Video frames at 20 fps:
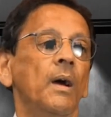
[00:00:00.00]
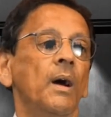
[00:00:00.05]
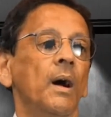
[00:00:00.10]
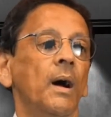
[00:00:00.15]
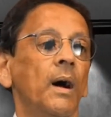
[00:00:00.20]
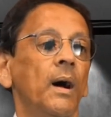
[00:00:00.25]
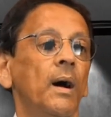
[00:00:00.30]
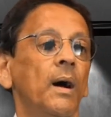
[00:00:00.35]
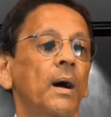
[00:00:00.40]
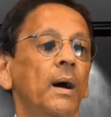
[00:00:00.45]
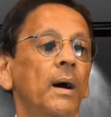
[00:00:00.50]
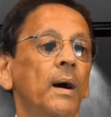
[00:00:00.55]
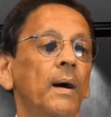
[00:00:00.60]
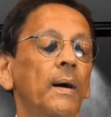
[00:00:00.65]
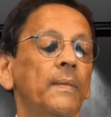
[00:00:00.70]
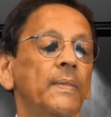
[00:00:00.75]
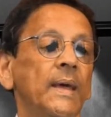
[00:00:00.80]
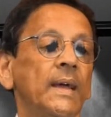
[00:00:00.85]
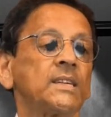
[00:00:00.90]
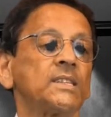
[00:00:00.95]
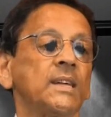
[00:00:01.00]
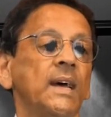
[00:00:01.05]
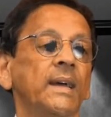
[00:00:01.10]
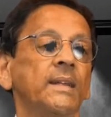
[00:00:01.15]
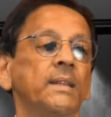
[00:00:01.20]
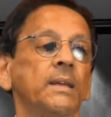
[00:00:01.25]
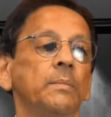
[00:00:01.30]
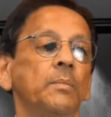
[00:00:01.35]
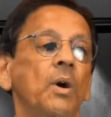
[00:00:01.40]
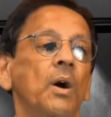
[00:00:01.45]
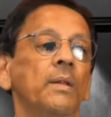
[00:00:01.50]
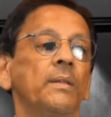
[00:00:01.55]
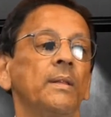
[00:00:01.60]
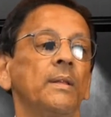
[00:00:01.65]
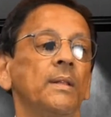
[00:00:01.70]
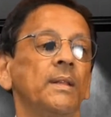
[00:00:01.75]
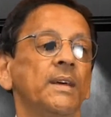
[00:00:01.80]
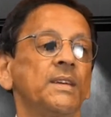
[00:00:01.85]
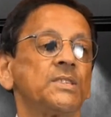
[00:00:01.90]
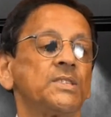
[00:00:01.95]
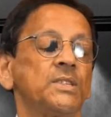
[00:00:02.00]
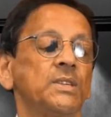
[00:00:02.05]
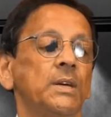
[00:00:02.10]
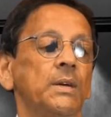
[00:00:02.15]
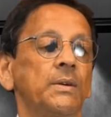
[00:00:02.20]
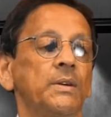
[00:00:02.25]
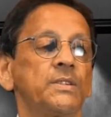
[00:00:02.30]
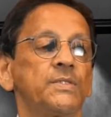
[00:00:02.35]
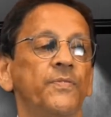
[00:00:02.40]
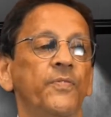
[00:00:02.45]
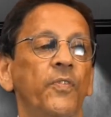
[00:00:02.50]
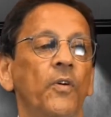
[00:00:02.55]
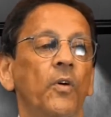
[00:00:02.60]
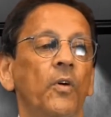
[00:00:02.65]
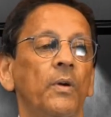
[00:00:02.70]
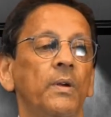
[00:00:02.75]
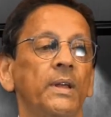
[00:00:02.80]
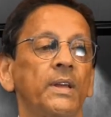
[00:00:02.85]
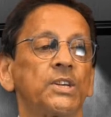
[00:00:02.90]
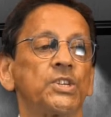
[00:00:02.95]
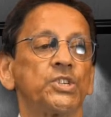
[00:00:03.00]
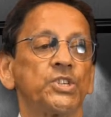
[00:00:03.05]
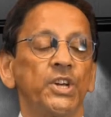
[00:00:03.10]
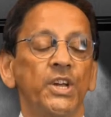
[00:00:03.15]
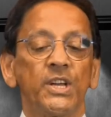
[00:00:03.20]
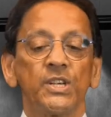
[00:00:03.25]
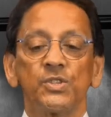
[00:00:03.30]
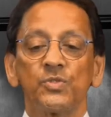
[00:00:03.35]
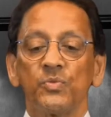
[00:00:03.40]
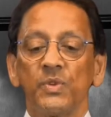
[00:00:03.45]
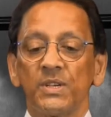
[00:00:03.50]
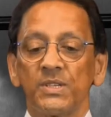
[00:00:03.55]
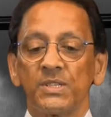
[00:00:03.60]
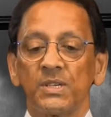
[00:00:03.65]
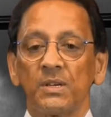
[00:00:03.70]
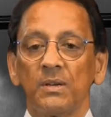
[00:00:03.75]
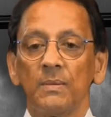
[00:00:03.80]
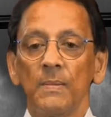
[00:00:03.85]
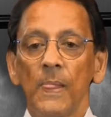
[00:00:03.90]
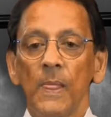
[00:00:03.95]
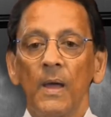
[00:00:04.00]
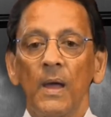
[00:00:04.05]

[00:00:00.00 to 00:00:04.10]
Next item on the list there is foreign exchange risk.